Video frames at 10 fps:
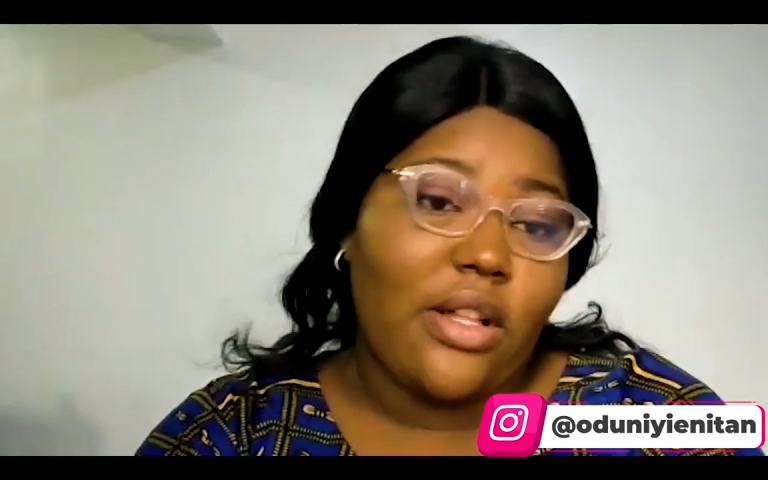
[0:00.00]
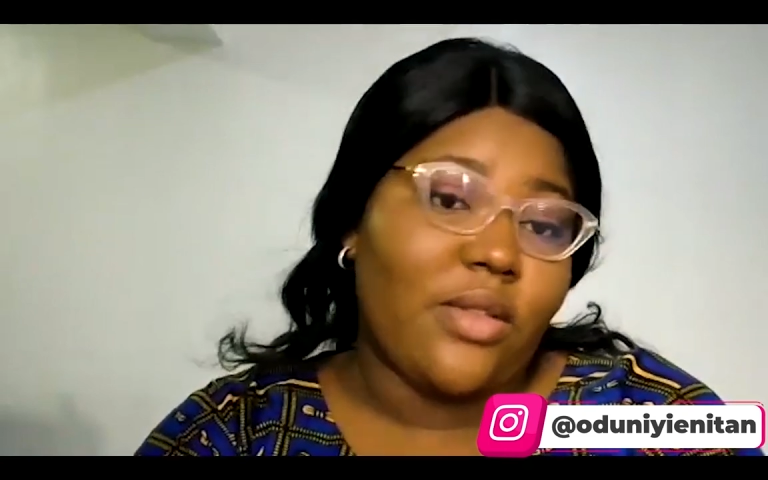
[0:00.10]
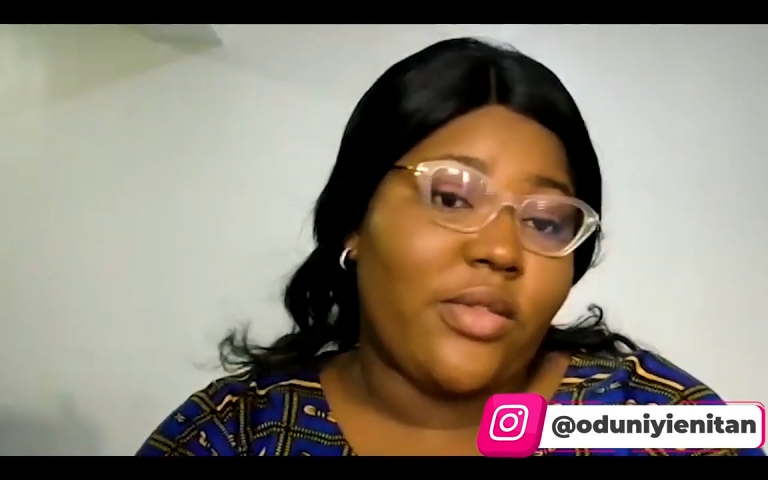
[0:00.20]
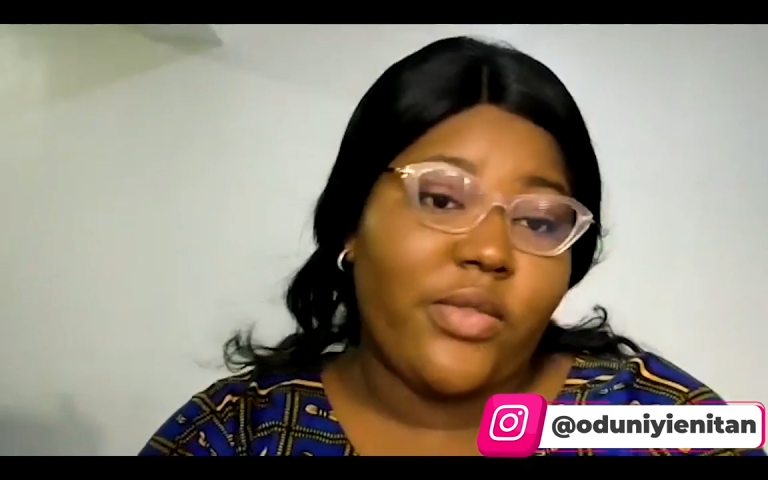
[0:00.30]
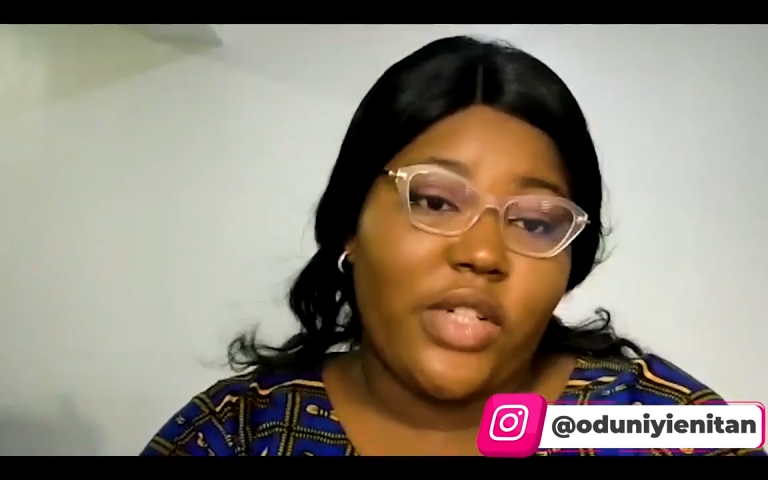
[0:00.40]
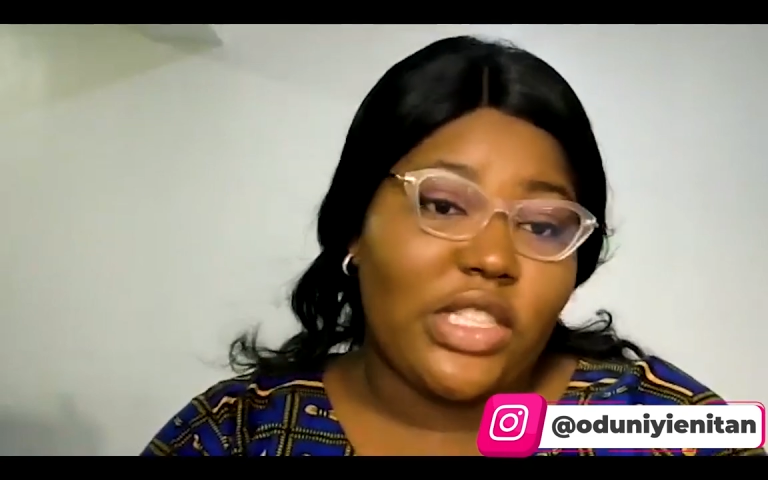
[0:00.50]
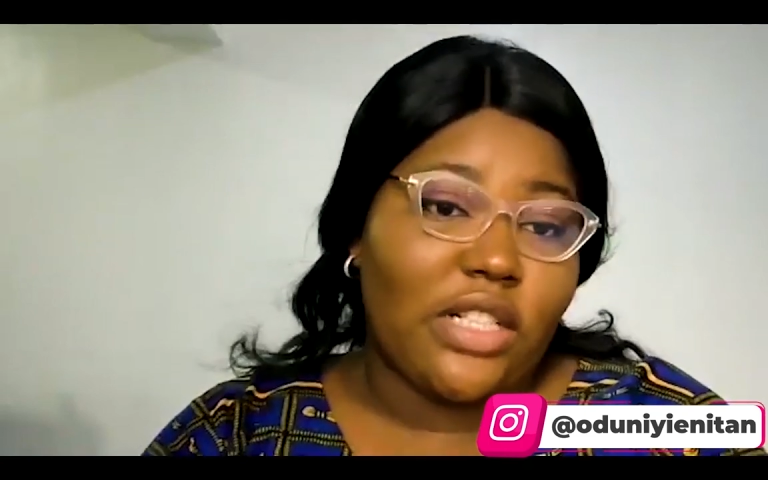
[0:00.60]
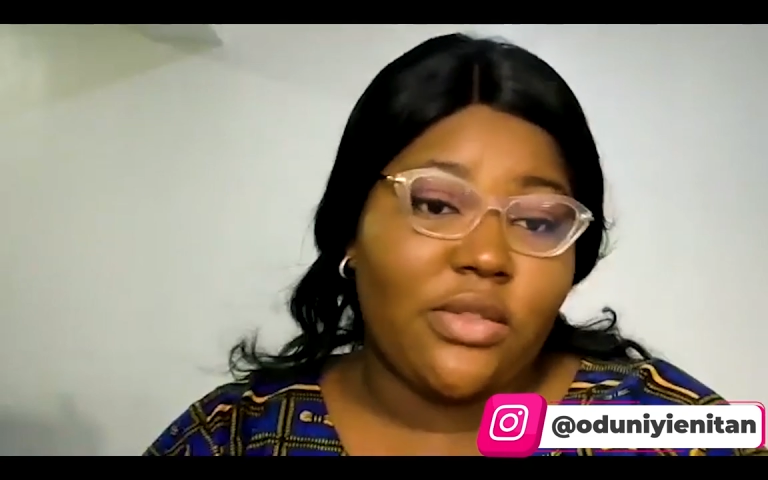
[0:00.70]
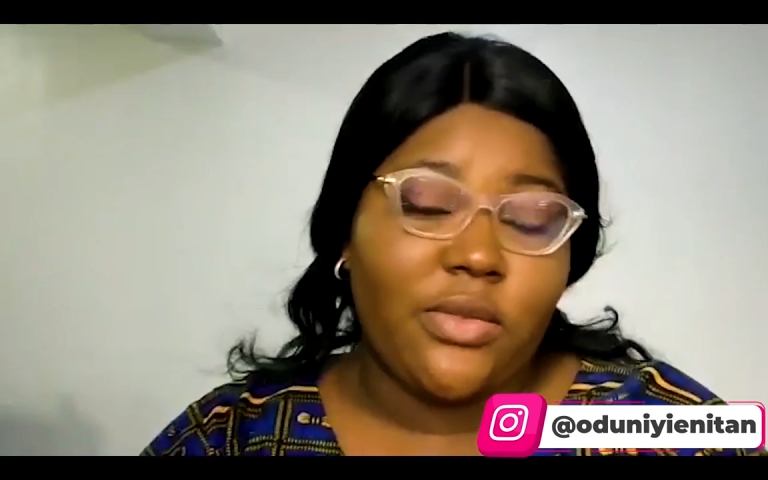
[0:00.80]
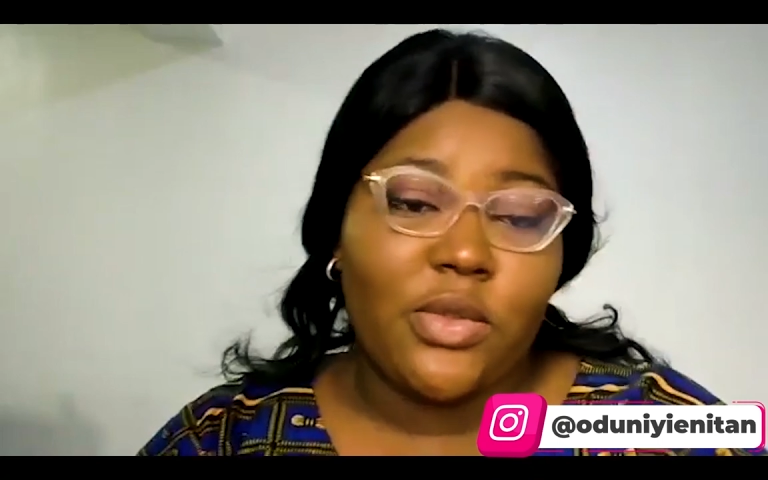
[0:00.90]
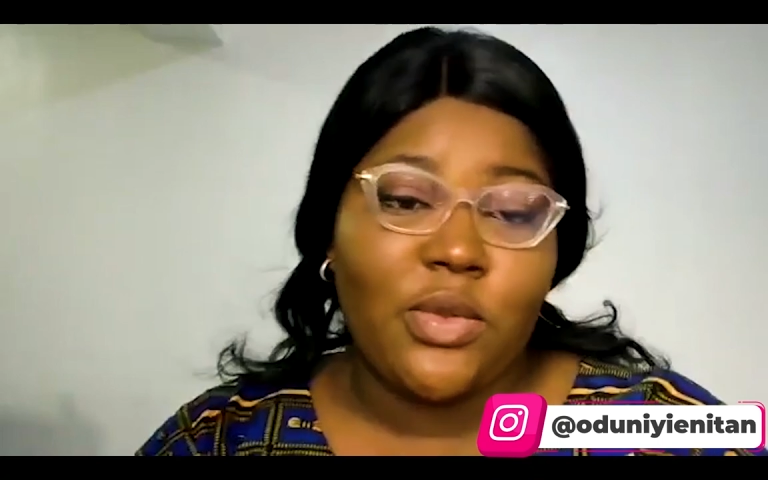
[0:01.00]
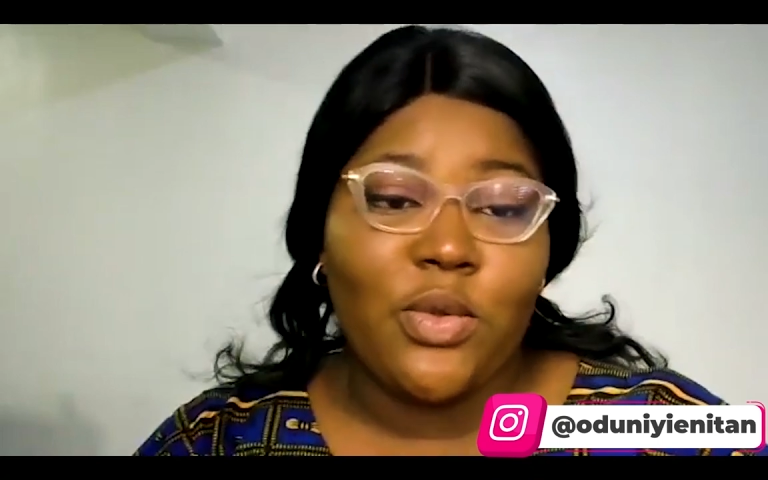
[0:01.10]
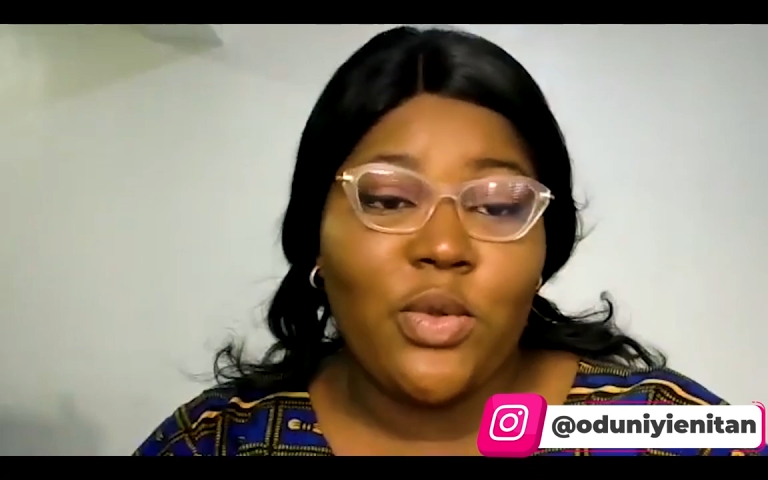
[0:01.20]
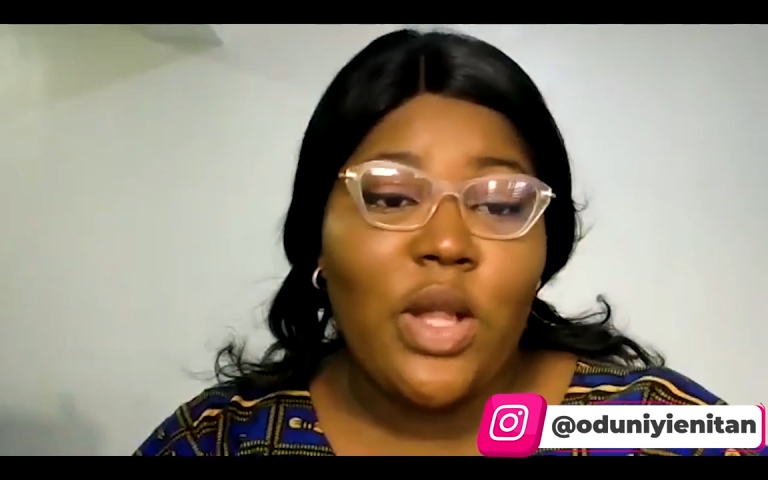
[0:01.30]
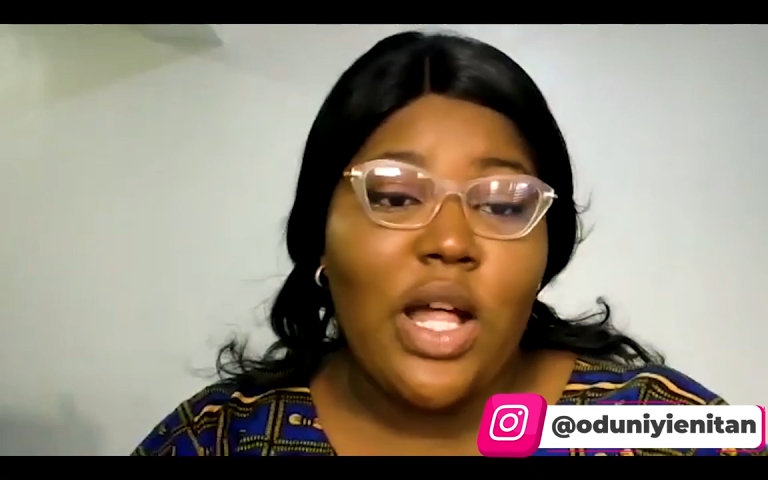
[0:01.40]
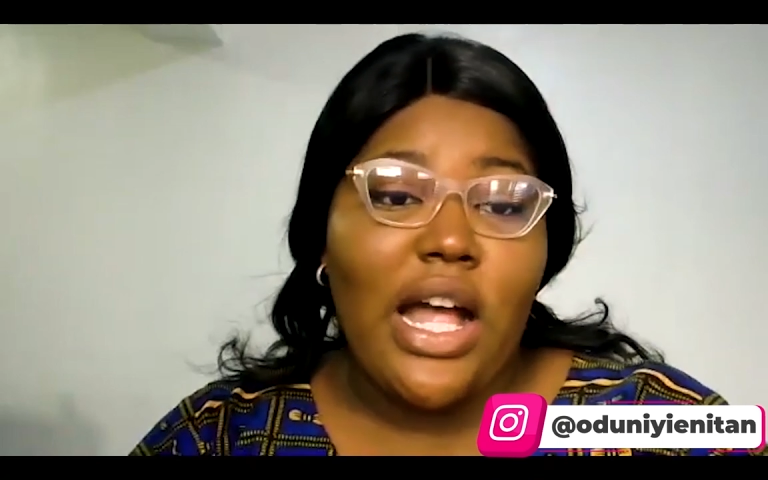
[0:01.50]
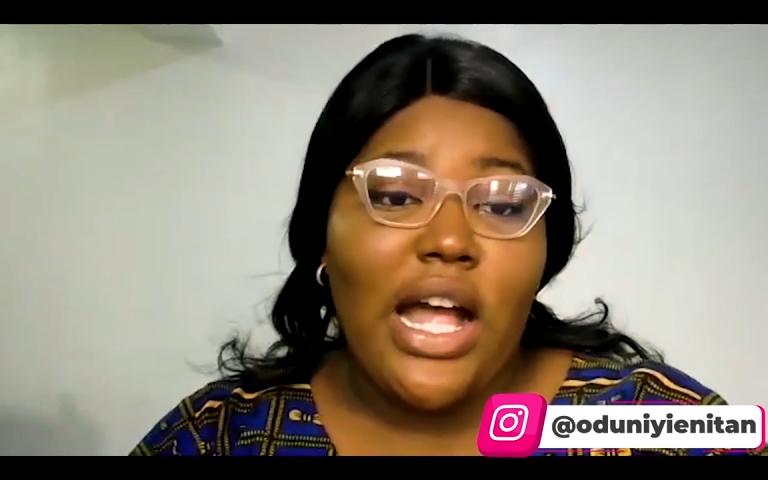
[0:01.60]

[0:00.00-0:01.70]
I was fresh out of school.